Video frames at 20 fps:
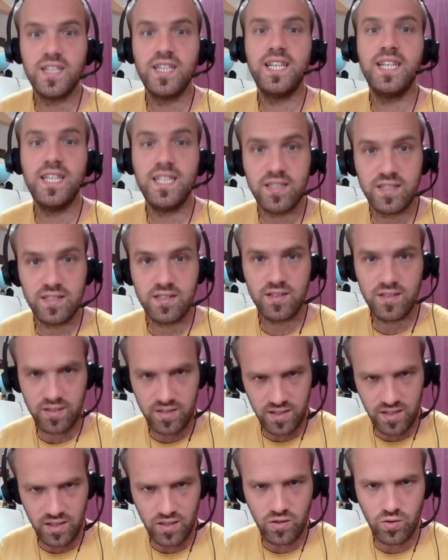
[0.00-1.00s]
is
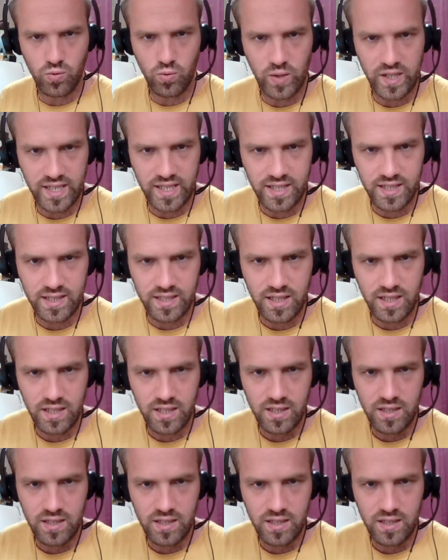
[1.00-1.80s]
the awakening.